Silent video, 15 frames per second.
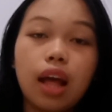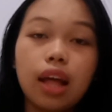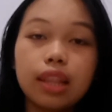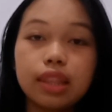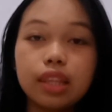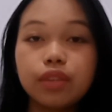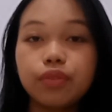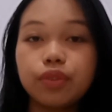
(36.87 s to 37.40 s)

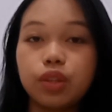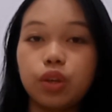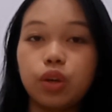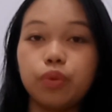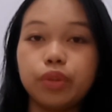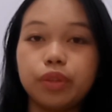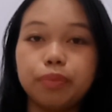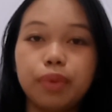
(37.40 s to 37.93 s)
This video
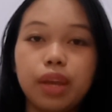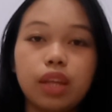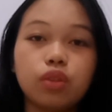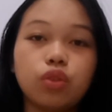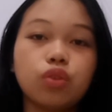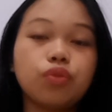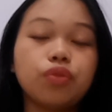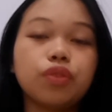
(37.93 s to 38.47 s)
was made
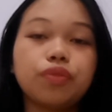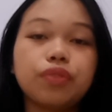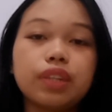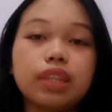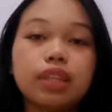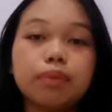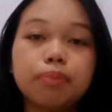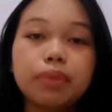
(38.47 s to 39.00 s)
to fulfill
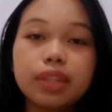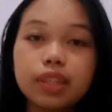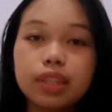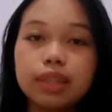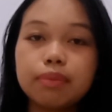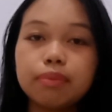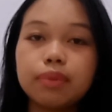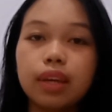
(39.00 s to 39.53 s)
the
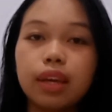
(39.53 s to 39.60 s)
midterm